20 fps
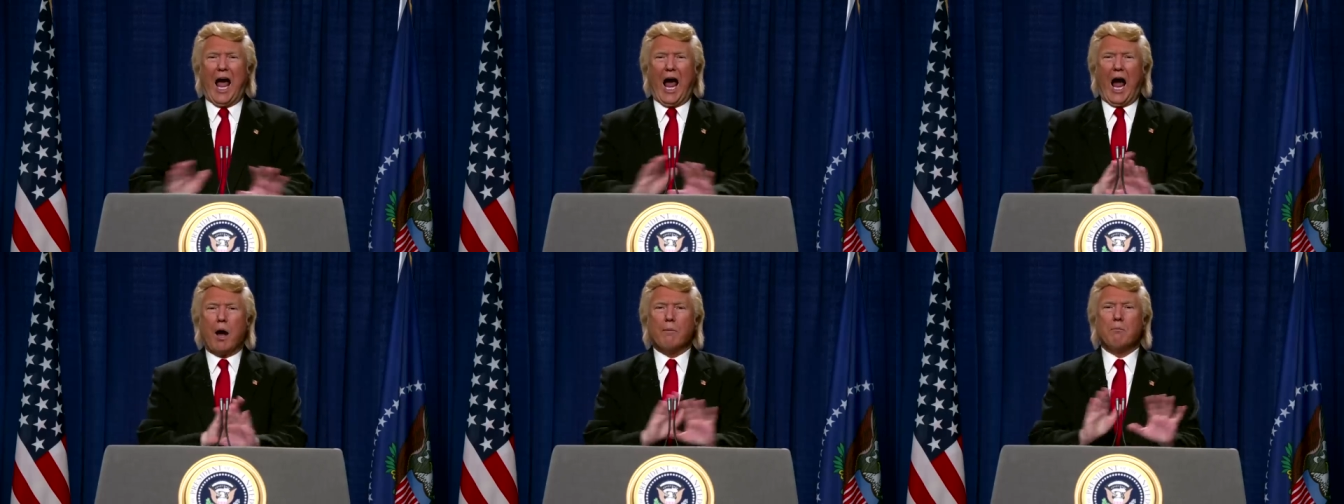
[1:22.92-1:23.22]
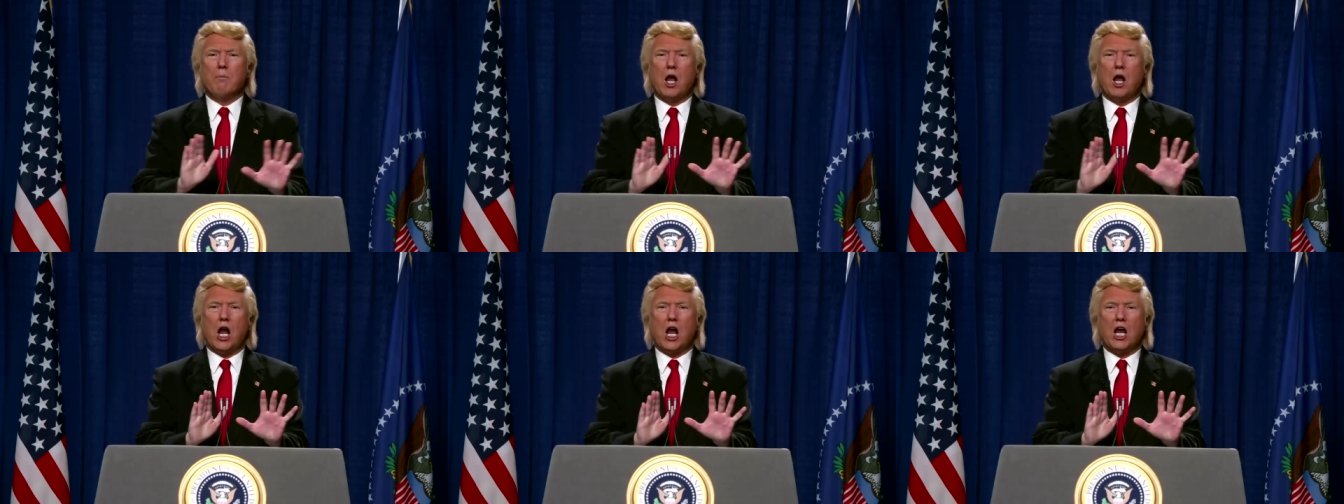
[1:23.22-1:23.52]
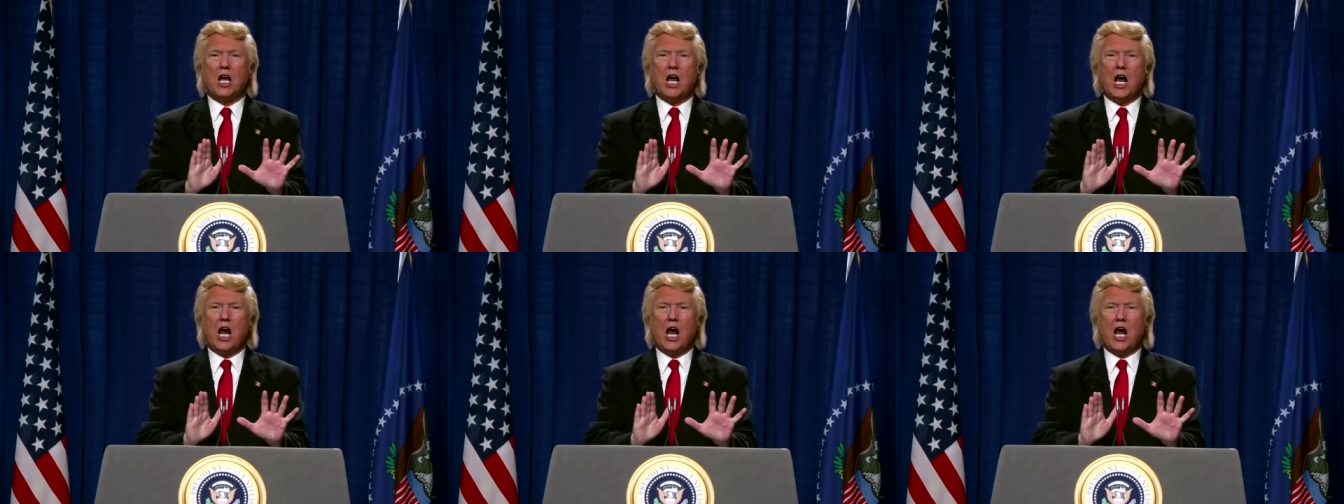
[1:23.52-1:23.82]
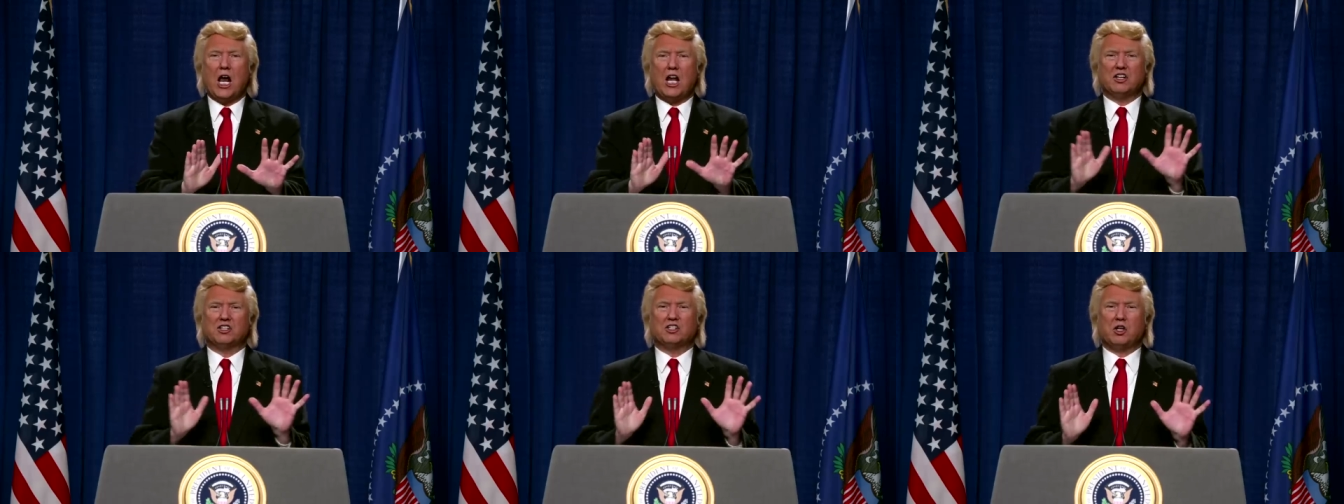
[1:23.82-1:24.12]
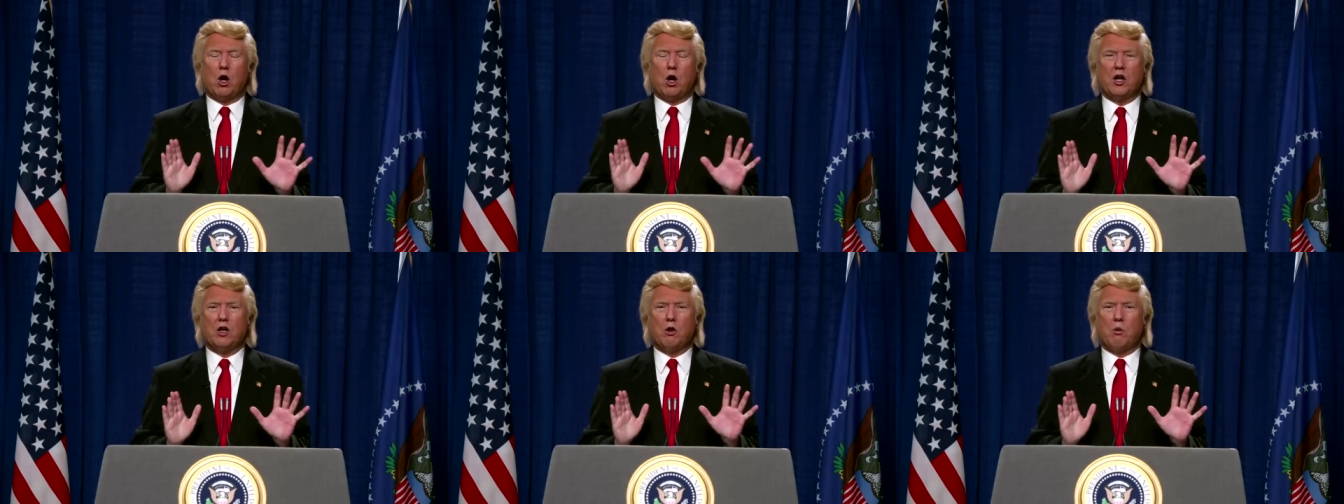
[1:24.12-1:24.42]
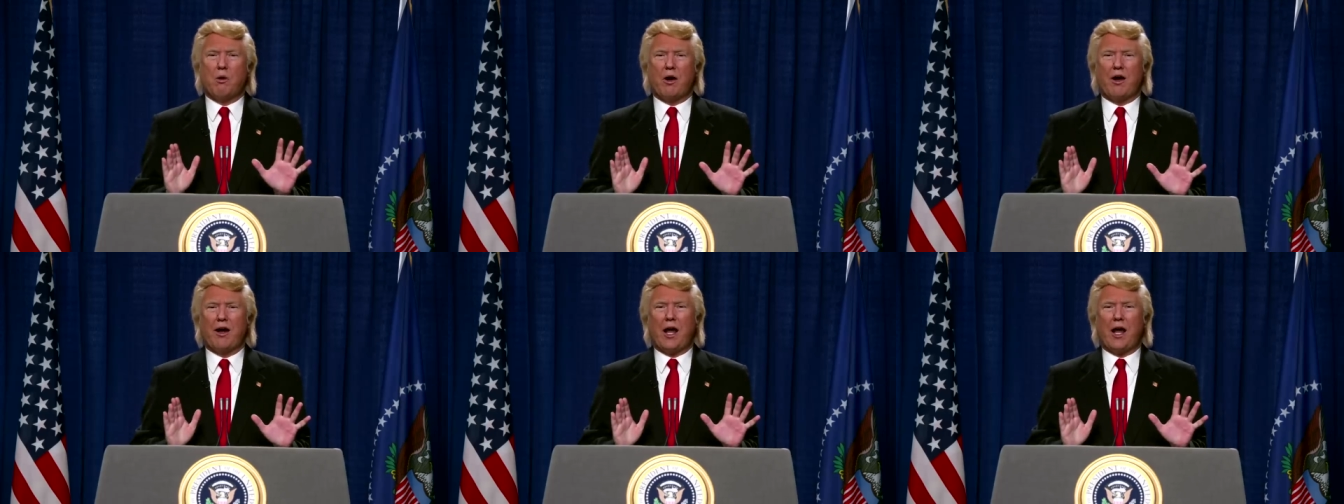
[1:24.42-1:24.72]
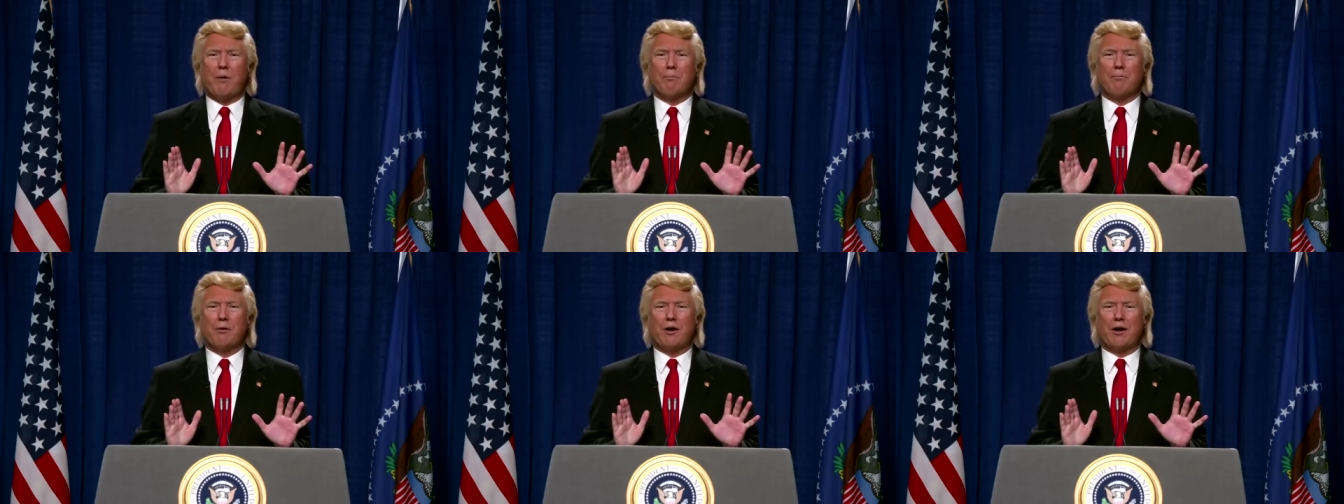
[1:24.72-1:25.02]
America is going to wear
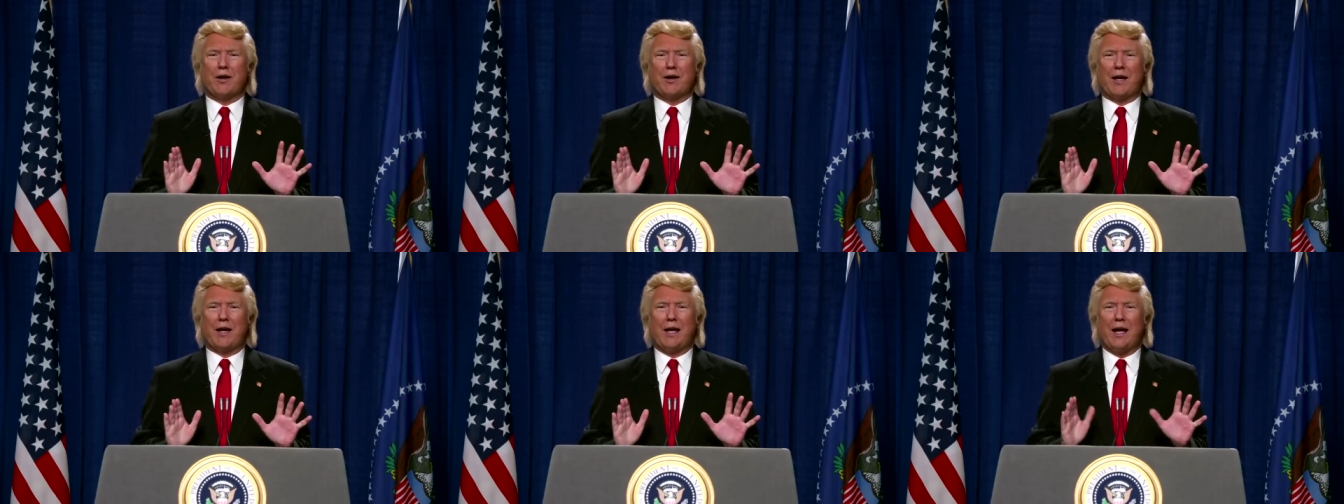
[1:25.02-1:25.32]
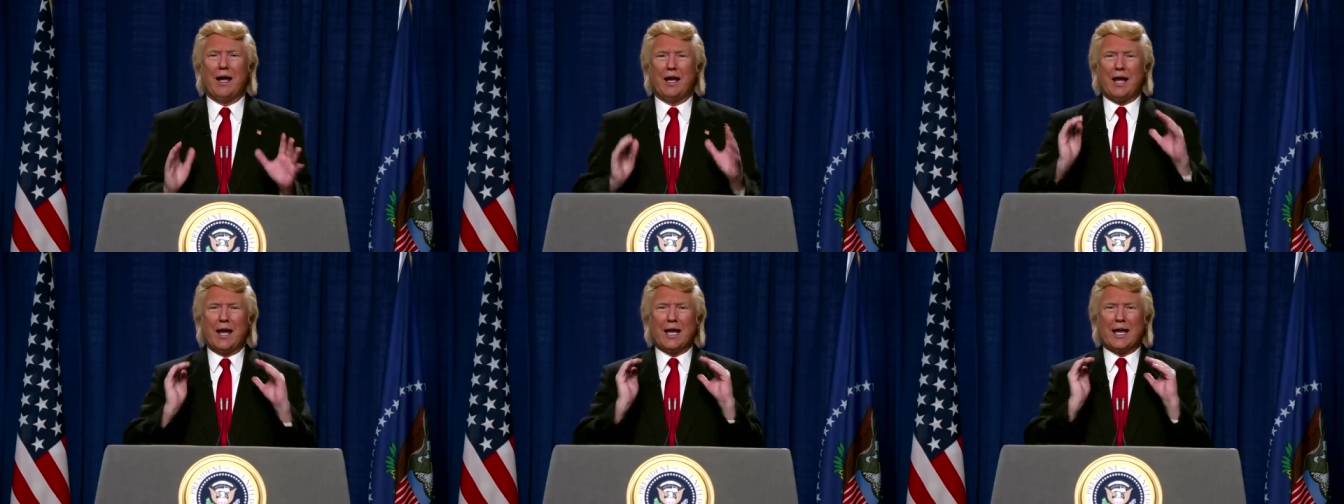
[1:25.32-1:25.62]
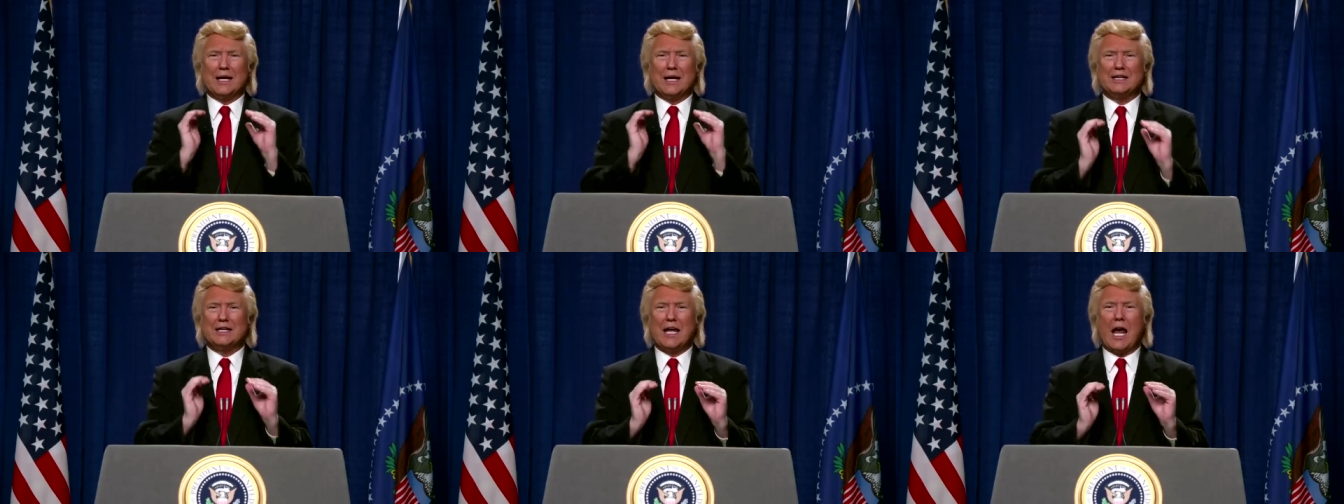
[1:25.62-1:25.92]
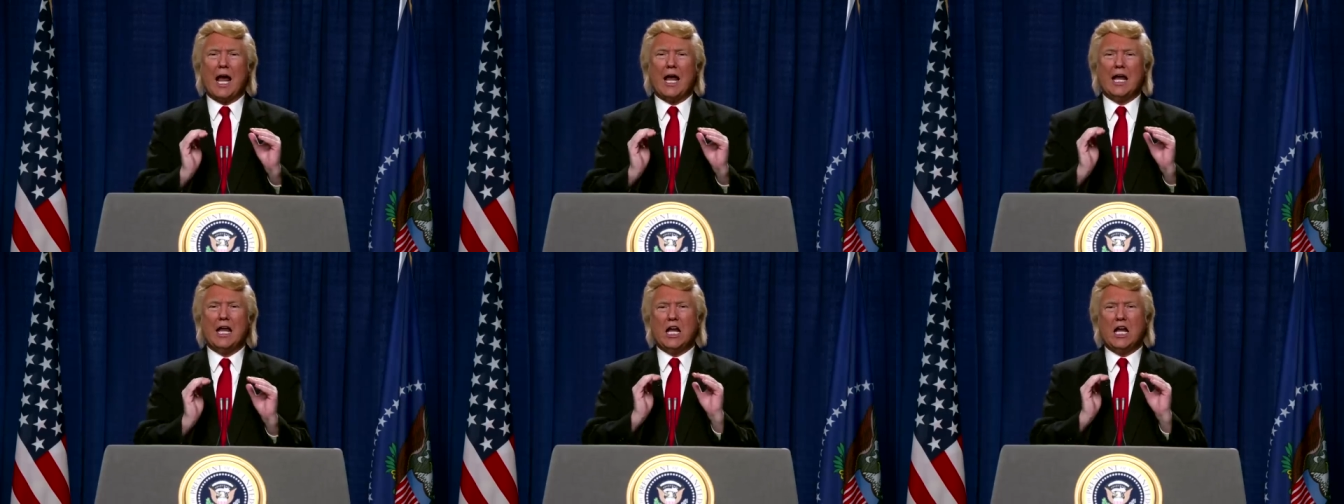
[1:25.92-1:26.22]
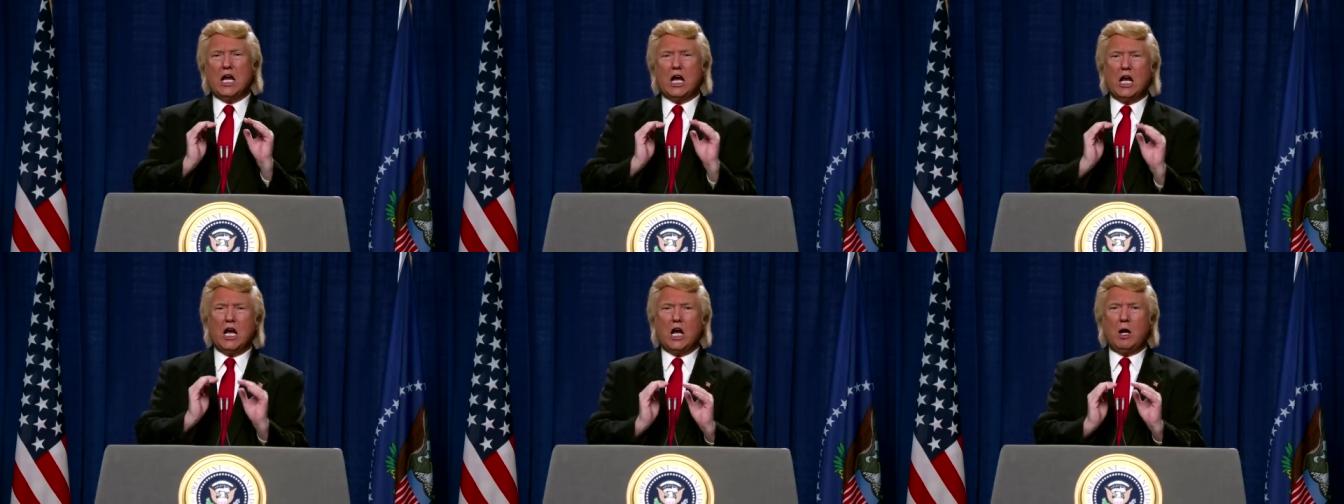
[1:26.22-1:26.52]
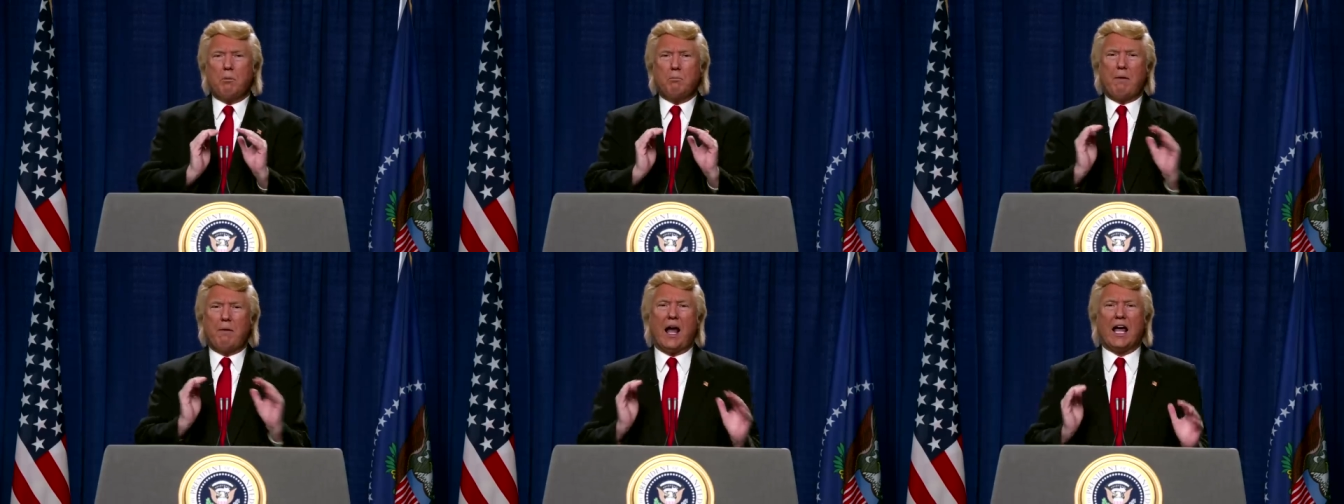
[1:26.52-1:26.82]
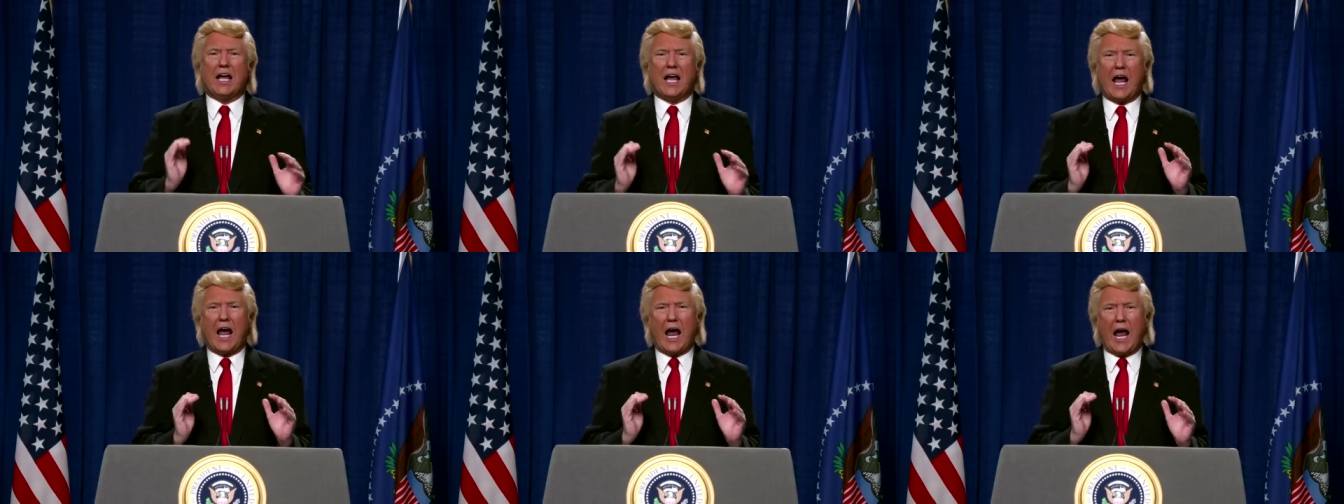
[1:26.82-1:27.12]
Alberta like a tiny little
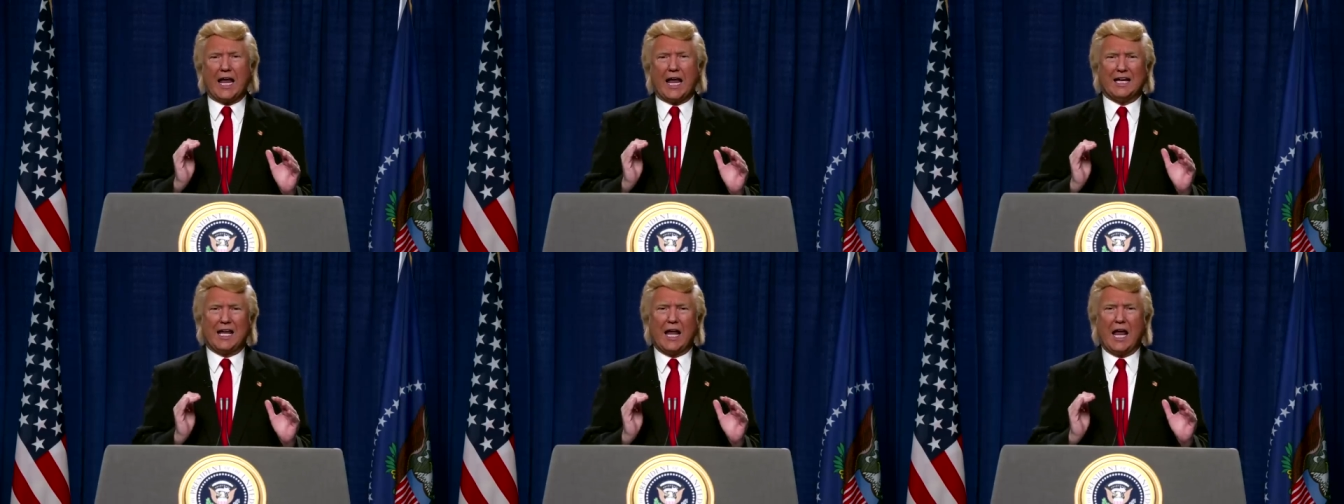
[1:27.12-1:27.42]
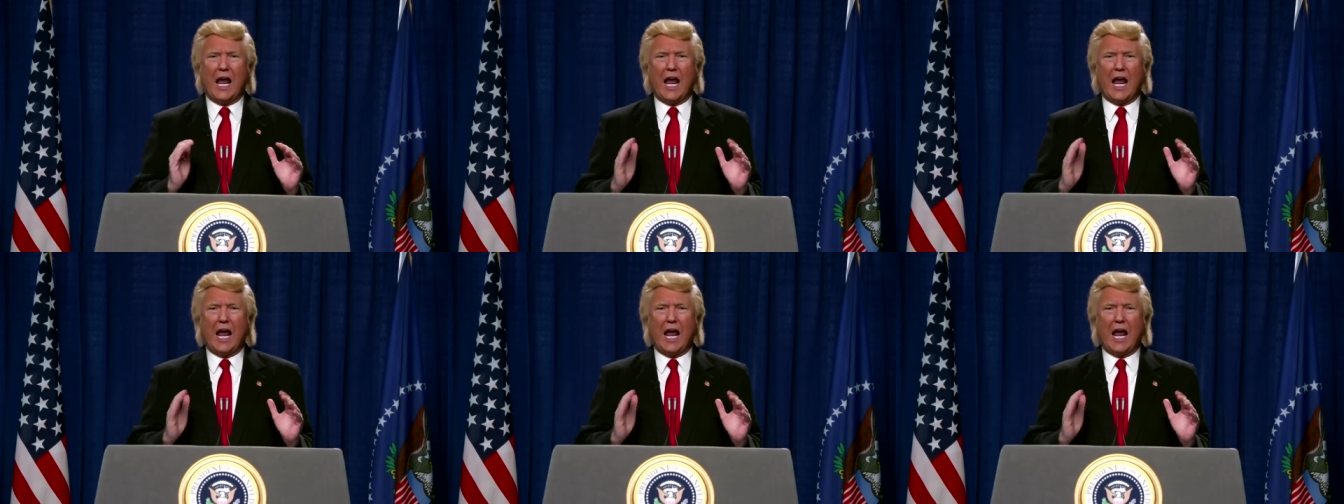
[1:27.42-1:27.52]
MAGA hat